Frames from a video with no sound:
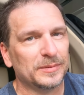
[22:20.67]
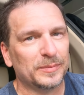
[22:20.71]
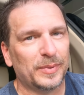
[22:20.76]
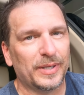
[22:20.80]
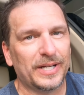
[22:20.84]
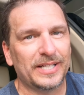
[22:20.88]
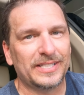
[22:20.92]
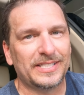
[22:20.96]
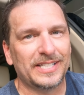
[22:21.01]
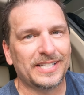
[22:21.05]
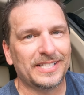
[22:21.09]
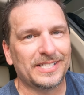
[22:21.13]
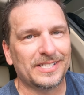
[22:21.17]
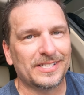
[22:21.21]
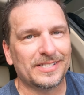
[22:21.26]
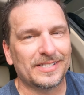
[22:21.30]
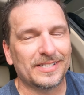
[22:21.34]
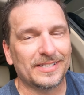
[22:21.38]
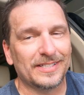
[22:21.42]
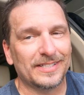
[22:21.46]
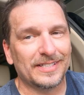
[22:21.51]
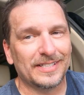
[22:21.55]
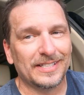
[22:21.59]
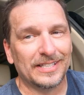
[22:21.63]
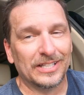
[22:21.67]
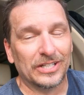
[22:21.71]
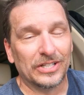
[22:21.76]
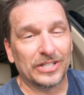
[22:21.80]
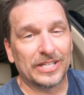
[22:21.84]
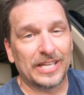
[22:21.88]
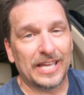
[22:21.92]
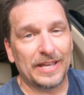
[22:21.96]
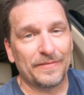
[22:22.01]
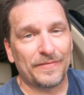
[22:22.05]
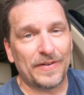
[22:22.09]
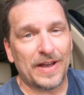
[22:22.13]
But
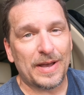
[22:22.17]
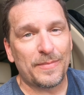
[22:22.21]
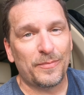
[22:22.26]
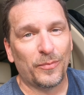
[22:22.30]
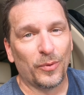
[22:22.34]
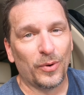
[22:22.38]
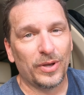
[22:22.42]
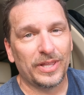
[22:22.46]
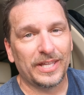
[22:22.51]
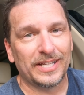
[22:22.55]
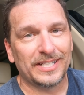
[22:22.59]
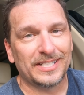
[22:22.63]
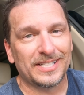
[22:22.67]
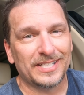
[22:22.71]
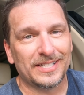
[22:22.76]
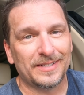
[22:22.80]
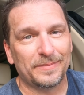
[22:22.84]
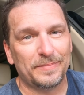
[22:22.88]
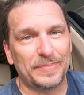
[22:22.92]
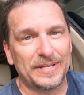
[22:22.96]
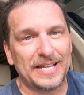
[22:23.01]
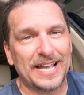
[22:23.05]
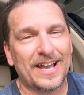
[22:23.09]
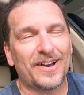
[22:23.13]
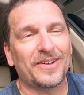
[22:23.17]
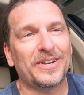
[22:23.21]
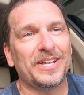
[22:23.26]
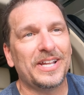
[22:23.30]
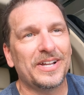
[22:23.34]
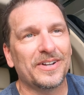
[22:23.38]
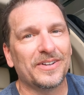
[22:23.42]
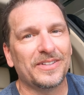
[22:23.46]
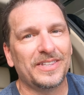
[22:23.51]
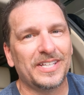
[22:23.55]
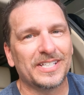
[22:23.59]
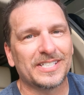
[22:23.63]
look, if I'm willing to be out
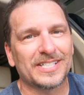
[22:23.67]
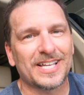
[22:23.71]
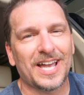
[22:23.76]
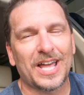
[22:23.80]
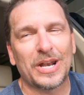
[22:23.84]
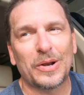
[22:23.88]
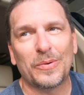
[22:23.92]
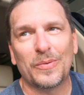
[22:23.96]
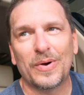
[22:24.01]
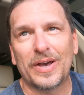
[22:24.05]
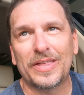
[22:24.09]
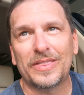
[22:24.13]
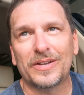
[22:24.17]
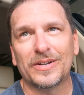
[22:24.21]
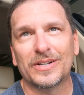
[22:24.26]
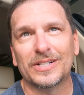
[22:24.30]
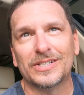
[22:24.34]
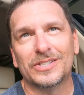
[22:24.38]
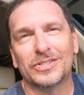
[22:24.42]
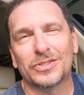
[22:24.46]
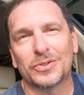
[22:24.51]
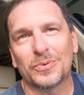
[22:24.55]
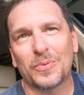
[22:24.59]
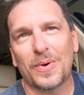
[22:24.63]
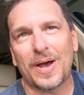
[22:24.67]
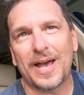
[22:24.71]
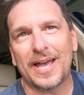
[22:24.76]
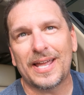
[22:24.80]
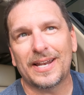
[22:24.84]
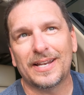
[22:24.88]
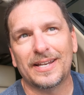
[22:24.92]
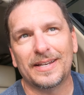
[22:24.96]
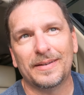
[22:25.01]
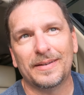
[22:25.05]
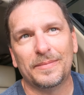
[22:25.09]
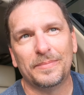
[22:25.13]
here in this kind of weather and
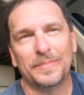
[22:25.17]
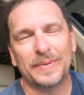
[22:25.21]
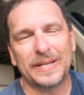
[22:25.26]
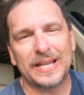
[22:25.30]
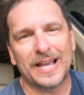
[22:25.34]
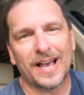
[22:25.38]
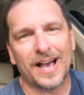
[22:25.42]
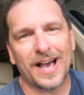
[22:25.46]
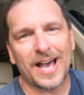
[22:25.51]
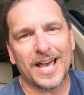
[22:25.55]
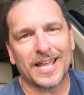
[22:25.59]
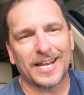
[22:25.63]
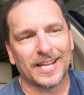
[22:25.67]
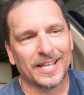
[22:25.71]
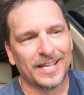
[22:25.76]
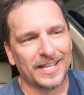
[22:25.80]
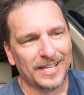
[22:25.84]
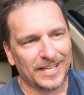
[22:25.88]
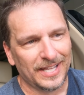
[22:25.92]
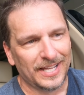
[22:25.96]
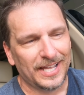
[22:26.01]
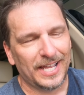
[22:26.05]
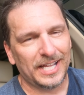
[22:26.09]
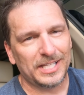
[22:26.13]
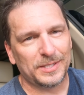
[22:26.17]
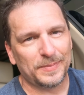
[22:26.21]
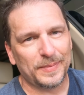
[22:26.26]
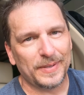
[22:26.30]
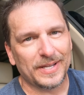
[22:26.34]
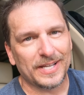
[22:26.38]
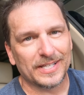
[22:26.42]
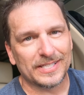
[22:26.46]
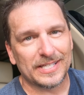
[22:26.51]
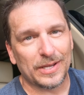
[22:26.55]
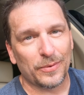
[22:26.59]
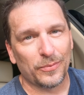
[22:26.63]
sweat and be hot, it's
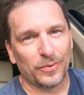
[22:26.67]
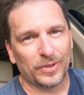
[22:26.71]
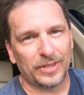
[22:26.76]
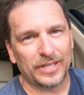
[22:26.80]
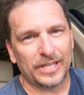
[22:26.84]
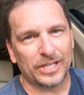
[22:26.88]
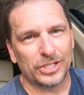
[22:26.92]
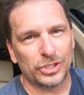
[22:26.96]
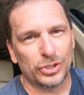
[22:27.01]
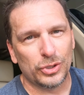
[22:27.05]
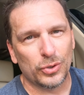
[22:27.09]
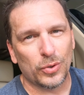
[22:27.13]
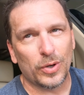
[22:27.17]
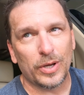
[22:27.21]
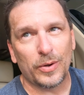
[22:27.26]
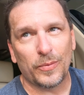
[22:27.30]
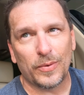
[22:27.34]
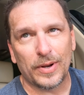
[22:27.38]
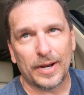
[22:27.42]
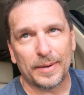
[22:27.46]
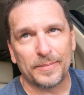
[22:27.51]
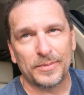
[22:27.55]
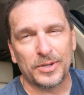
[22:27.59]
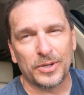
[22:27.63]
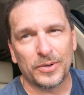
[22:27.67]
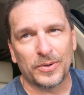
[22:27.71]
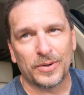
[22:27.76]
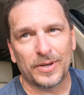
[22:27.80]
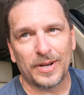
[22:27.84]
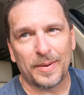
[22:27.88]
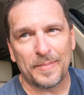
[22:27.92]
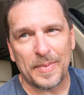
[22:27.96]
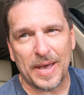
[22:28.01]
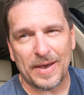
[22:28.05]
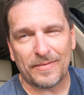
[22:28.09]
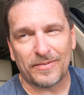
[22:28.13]
because I really enjoy what I'm
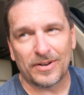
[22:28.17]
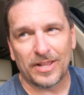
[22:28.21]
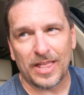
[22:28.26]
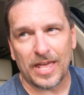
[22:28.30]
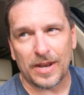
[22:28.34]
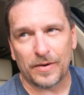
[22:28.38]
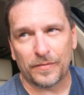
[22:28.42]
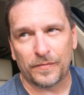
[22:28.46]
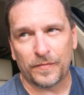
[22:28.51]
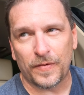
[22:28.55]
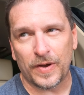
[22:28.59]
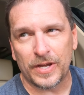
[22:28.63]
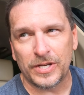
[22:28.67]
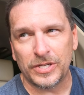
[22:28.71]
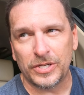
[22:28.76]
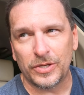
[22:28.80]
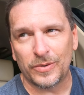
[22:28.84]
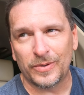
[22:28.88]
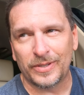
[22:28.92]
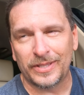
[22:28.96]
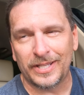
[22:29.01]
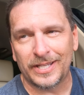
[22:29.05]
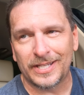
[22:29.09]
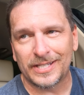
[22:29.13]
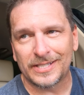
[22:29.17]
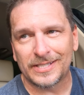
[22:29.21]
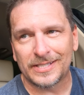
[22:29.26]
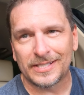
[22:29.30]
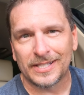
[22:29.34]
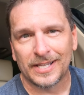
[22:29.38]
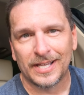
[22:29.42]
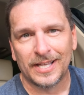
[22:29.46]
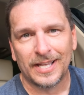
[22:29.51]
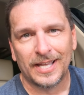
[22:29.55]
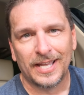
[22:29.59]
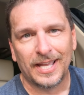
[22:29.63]
doing. I'm having a lot of fun doing this,
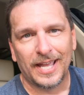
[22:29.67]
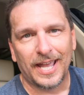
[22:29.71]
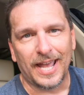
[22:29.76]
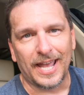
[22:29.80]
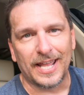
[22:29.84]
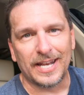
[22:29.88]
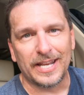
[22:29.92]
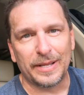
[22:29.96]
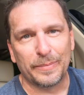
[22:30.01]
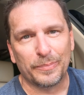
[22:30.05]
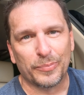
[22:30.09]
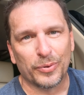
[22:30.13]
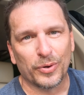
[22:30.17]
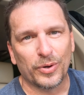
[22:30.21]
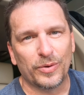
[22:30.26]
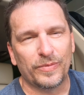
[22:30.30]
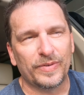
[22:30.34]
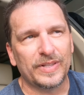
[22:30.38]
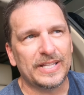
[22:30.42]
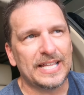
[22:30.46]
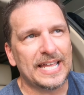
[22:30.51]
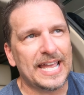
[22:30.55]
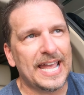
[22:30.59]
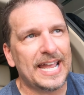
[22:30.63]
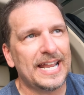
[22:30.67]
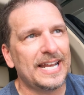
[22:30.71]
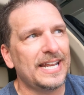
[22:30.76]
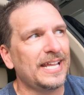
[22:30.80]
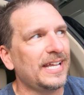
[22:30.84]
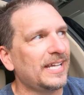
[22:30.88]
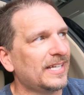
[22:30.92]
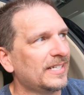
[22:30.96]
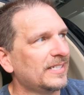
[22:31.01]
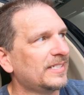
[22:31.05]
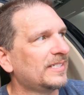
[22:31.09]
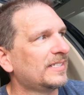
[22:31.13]
and improving the
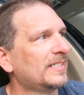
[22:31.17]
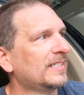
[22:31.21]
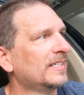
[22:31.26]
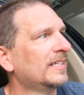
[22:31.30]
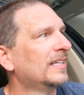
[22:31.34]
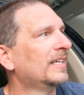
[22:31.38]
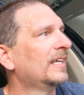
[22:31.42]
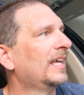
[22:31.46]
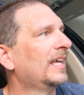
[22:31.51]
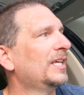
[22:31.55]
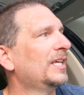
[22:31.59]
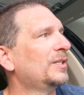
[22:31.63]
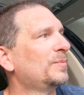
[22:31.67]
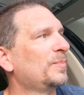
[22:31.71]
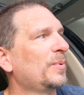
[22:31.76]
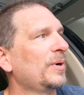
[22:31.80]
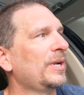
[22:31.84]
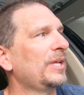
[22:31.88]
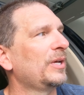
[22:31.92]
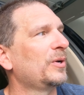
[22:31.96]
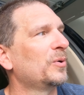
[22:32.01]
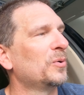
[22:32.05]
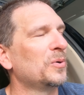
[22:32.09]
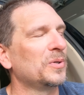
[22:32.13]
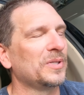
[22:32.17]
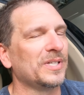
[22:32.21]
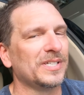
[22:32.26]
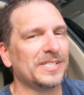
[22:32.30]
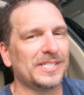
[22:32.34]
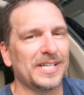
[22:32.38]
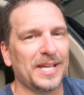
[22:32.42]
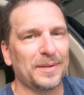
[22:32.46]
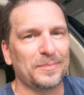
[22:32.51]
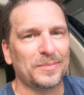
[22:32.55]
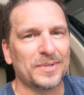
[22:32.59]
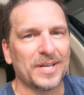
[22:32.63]
80 is pretty cool at the
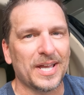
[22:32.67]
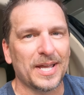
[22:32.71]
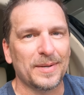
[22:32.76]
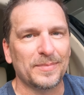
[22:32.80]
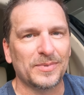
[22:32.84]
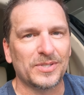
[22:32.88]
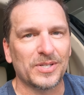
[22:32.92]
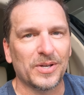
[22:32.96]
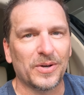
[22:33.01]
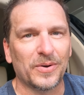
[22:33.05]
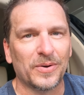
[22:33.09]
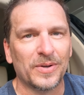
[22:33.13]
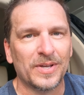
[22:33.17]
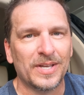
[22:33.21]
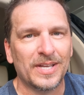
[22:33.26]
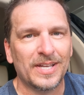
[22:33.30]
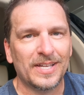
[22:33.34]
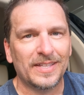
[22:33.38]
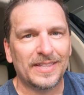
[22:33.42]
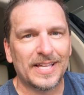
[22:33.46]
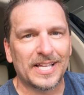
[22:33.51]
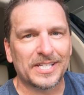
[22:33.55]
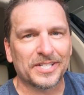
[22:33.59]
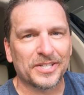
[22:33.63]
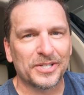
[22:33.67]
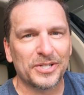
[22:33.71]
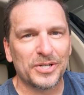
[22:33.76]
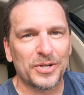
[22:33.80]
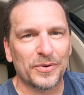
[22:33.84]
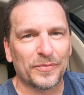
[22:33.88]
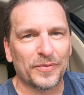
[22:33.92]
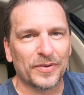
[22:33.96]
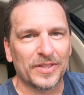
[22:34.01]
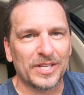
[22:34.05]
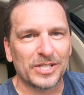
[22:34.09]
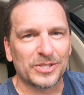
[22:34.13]
same time. So that's going to
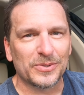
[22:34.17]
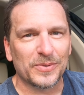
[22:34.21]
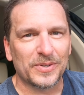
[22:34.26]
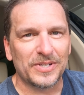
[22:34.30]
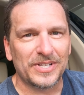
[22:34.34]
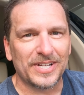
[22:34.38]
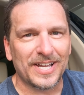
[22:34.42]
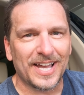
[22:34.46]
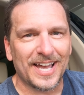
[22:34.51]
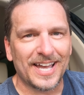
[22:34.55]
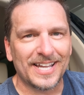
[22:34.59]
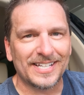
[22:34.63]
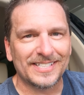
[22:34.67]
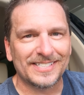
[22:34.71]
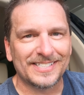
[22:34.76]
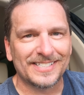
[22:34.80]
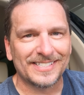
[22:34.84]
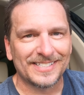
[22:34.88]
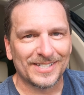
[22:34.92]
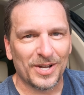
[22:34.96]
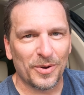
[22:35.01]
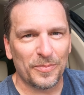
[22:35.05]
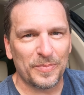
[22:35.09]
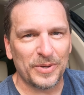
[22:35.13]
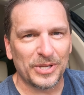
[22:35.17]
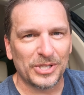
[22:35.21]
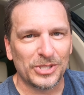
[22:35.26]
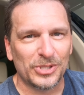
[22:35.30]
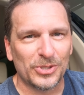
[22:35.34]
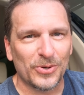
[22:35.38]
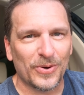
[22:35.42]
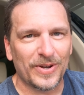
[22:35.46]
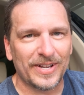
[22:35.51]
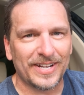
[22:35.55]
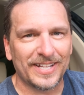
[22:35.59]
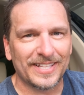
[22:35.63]
do it for this one, you guys. Hope you
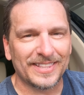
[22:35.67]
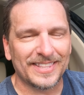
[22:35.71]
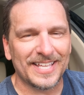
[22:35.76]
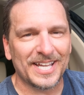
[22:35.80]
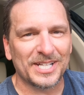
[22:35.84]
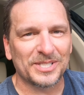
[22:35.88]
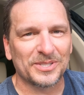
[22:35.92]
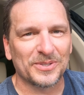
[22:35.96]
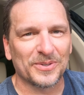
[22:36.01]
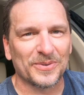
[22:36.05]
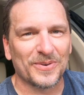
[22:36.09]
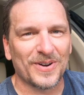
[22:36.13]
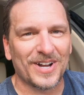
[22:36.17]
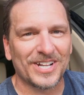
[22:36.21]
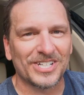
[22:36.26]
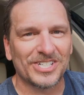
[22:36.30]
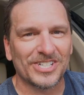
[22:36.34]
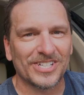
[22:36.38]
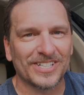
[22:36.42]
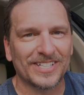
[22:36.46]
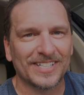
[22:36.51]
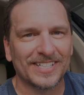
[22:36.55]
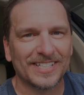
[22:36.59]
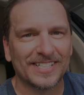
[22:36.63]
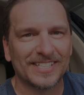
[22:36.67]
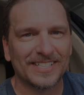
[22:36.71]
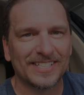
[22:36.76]
enjoyed it. Thanks for watching.